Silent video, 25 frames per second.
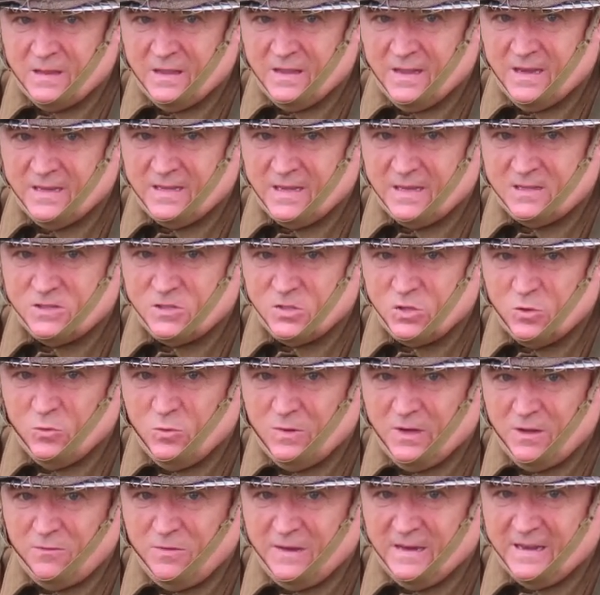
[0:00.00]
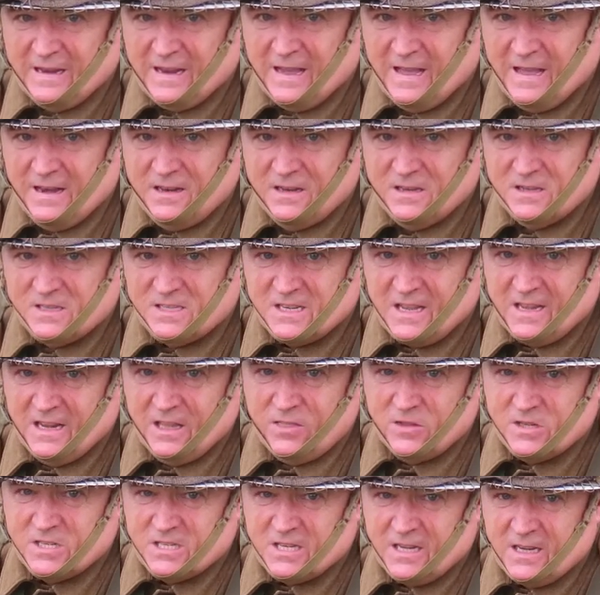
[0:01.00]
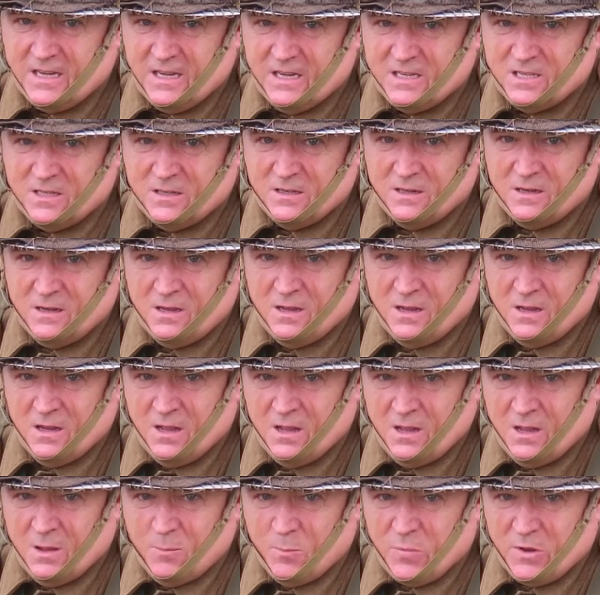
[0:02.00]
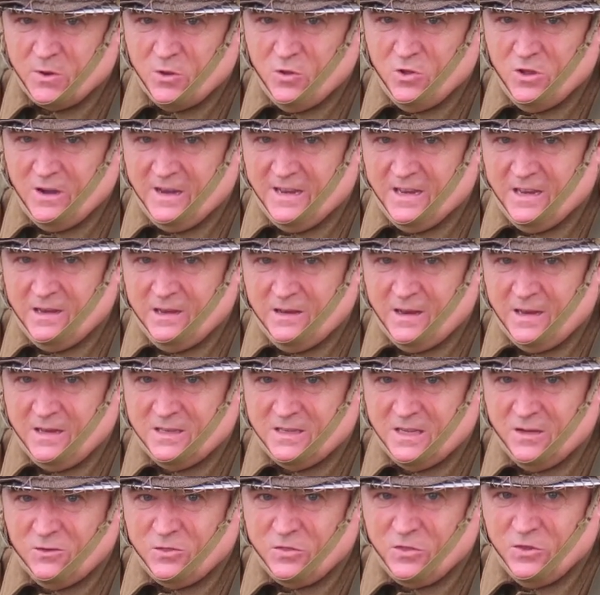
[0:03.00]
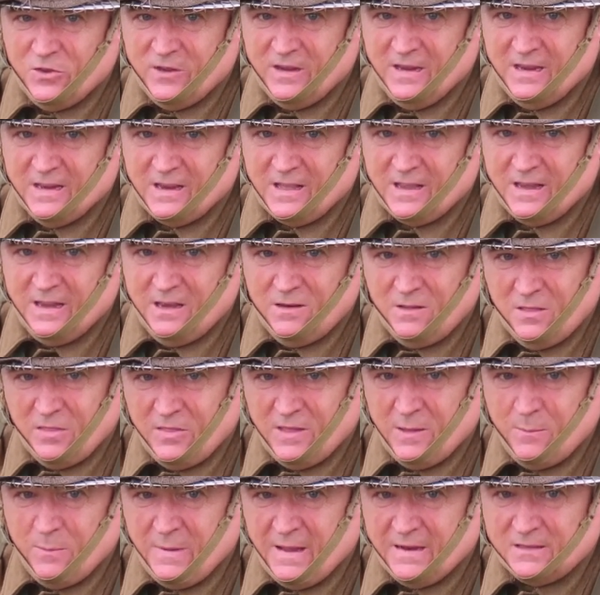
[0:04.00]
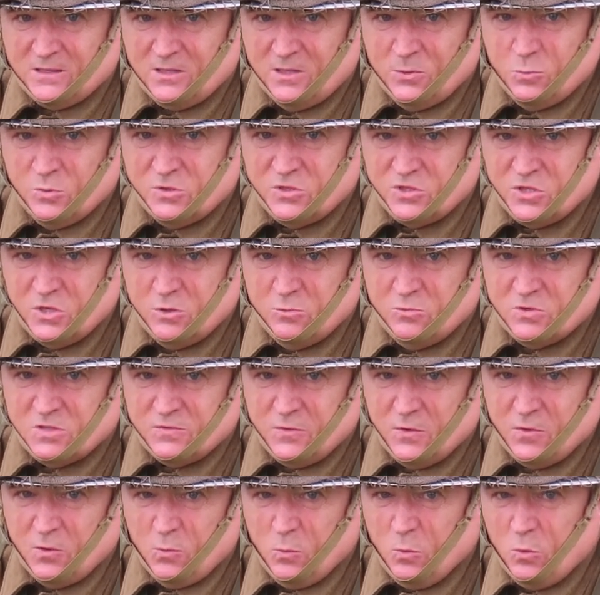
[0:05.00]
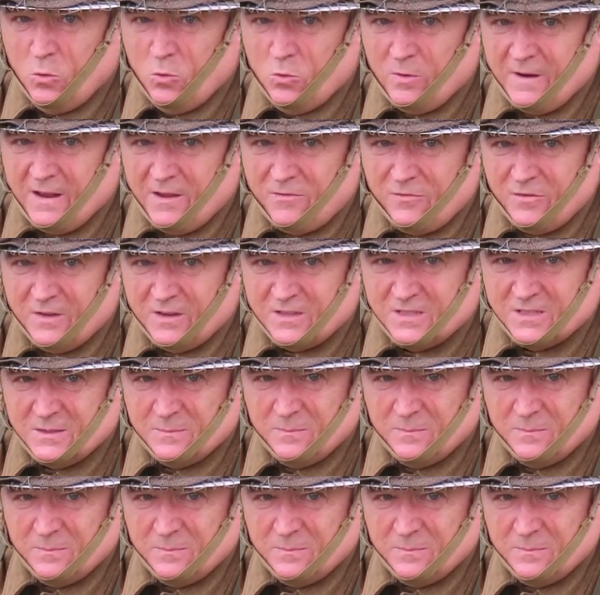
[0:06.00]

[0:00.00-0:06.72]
It had 2 lovely cannons either side, but early in 1939 their metal was used for the war effort.